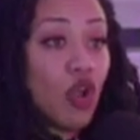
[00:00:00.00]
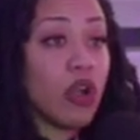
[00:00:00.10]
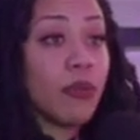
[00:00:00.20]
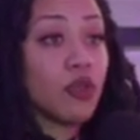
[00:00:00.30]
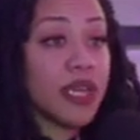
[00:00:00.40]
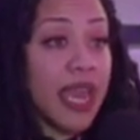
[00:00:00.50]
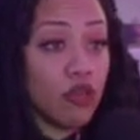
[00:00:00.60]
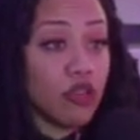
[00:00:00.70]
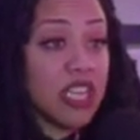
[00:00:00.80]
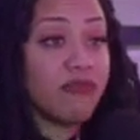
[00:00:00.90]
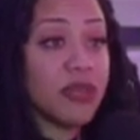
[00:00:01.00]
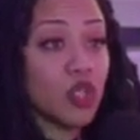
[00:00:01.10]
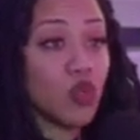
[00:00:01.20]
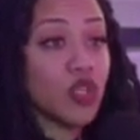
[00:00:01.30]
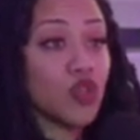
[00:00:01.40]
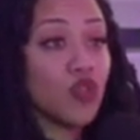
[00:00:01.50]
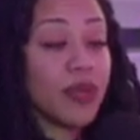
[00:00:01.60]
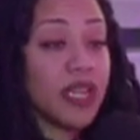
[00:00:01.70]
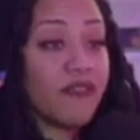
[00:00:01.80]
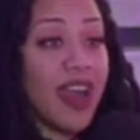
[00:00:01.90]
communicate, you leave me to assume.
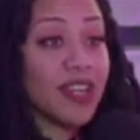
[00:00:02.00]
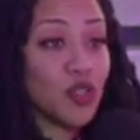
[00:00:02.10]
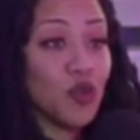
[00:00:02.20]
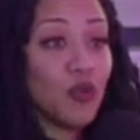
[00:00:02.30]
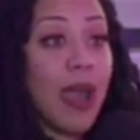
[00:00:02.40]
And if I assume,